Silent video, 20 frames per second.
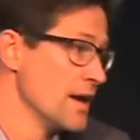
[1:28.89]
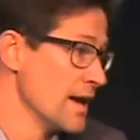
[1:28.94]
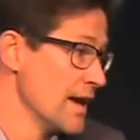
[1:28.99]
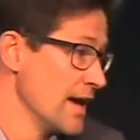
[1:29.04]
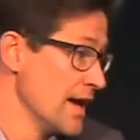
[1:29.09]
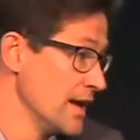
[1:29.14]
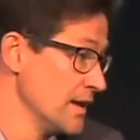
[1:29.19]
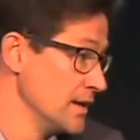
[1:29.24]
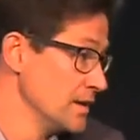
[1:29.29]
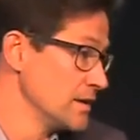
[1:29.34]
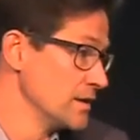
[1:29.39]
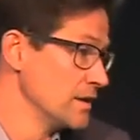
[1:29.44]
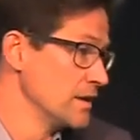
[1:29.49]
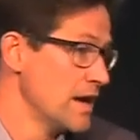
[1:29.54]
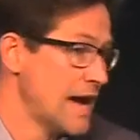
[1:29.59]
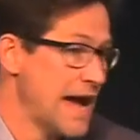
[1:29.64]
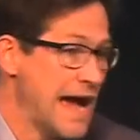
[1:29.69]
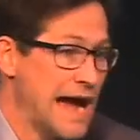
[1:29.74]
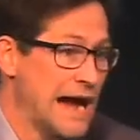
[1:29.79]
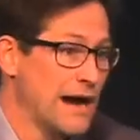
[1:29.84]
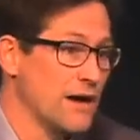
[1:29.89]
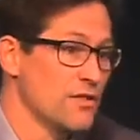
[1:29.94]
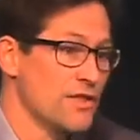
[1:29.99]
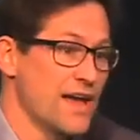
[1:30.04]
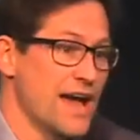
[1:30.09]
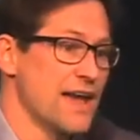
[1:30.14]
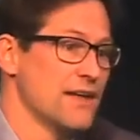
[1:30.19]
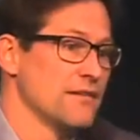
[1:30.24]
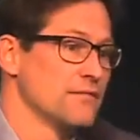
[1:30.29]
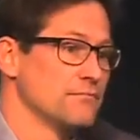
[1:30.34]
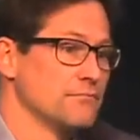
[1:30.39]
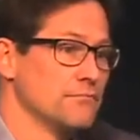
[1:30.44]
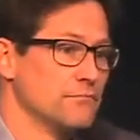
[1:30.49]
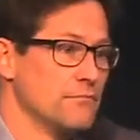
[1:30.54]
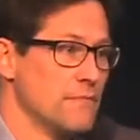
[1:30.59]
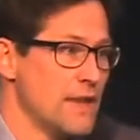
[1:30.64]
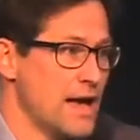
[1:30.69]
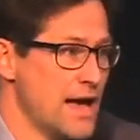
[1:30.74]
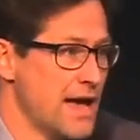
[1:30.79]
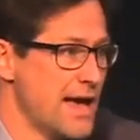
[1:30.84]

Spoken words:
and how that